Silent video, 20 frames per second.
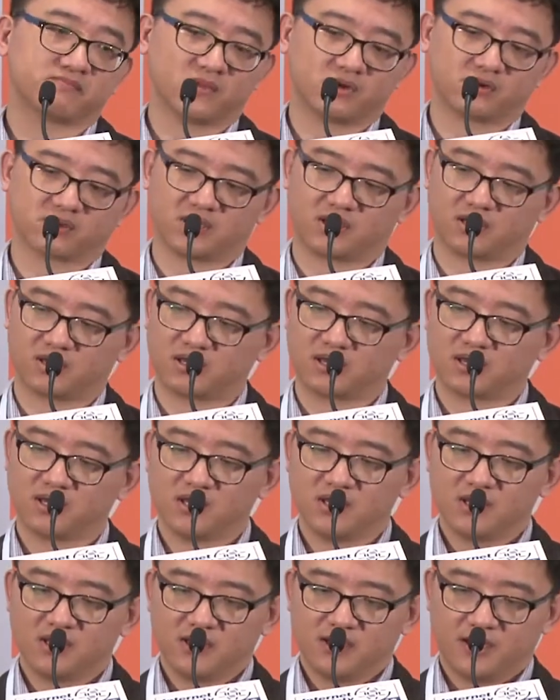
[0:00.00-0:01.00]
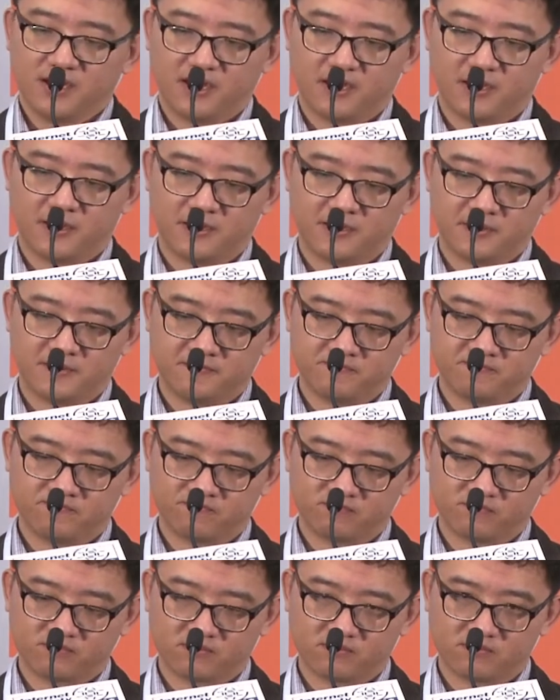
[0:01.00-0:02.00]
Okay,
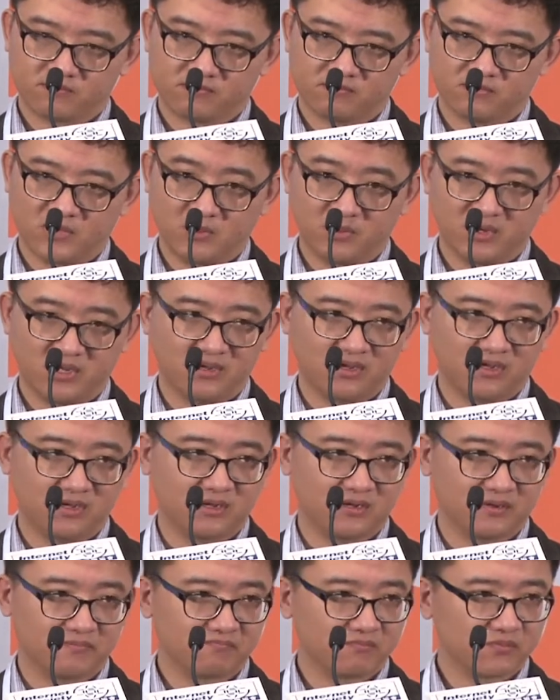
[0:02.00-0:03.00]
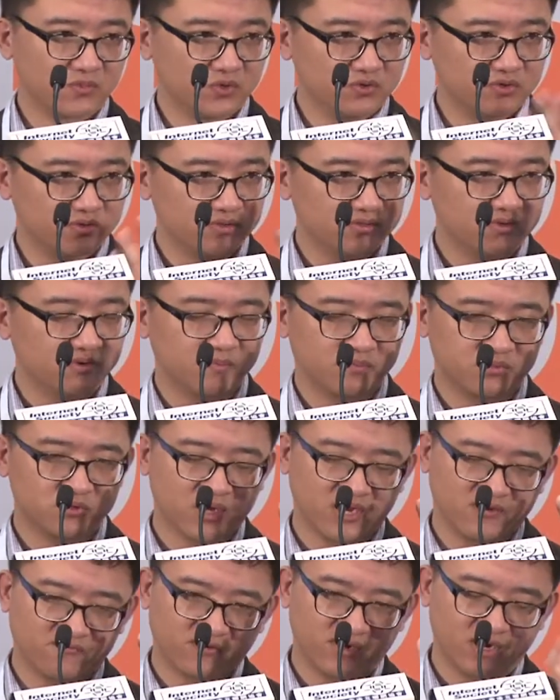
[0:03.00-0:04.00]
maybe you
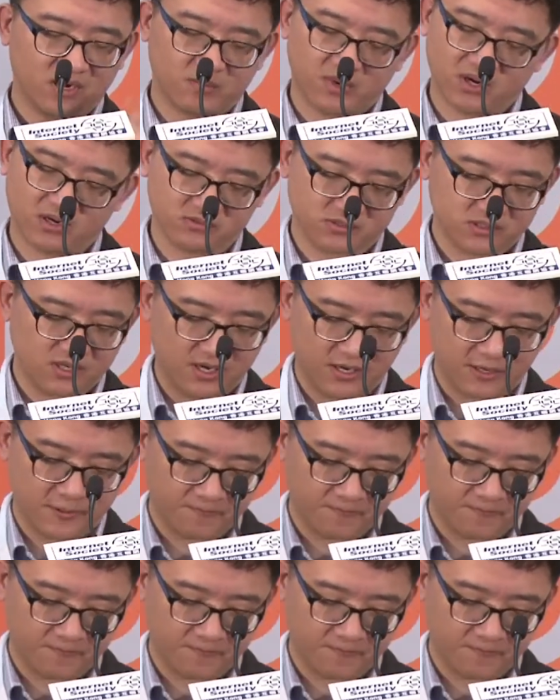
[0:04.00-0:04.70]
can think about.